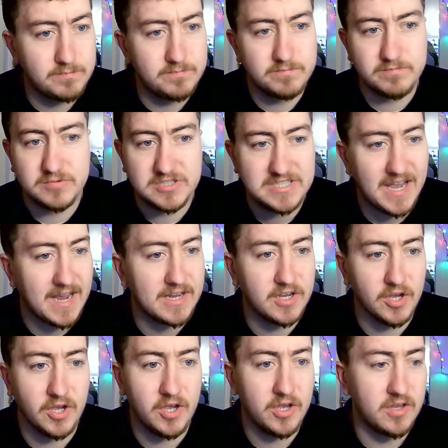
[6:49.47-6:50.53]

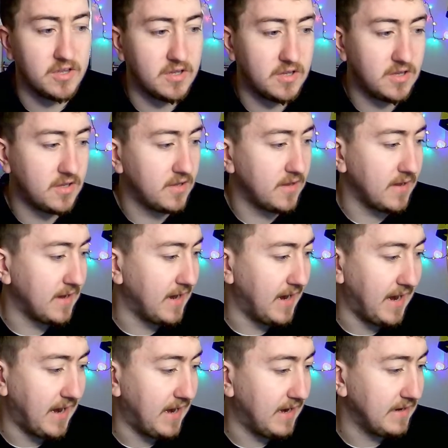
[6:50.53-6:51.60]
Saka,
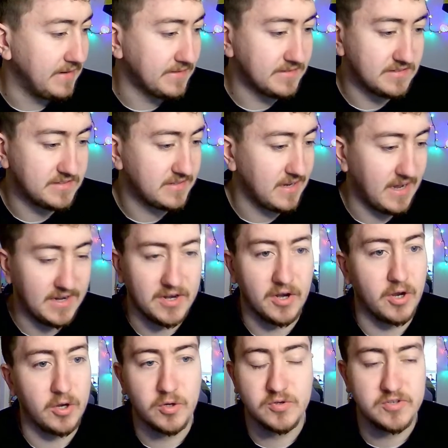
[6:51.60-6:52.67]
and I don't
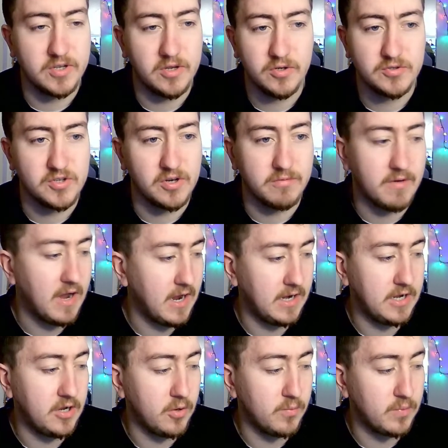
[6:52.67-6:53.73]
know, who's another
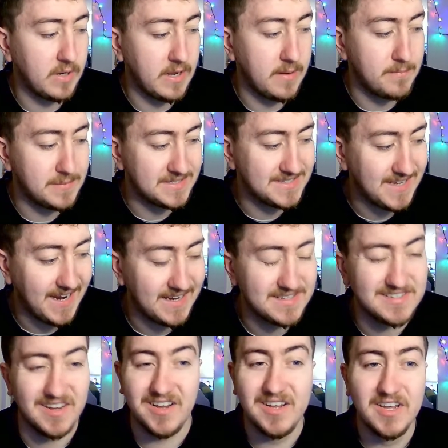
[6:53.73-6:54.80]
highly owned player?
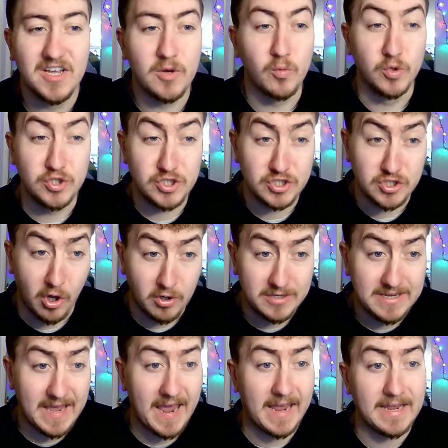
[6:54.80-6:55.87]
Mateta. Once you start
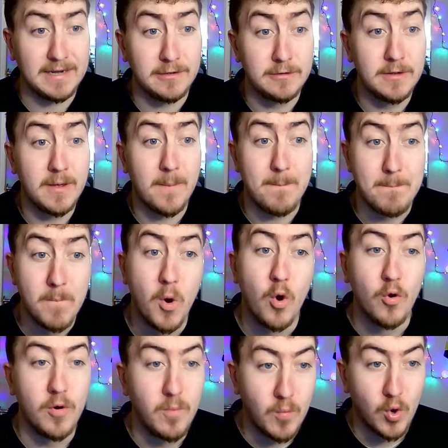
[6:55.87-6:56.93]
getting
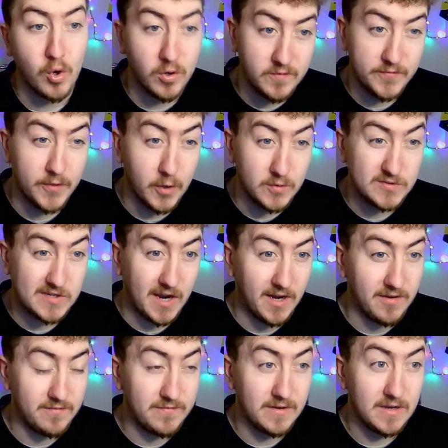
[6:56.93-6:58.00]
more and more of those kind
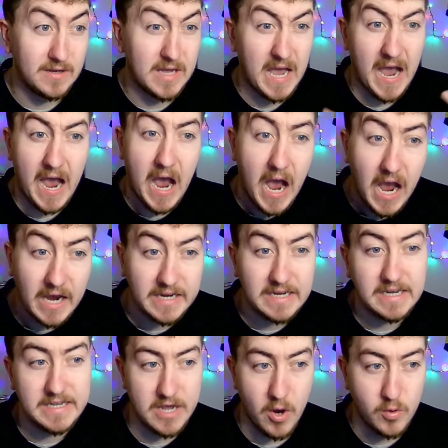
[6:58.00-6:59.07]
of
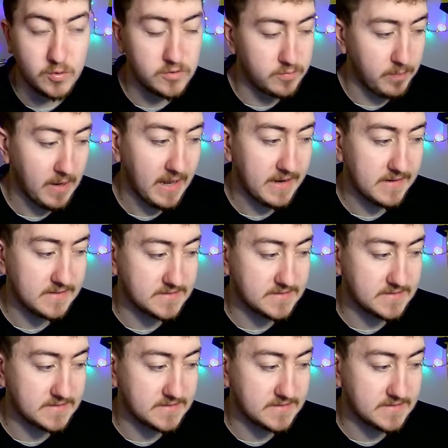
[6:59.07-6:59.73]
highly owned players,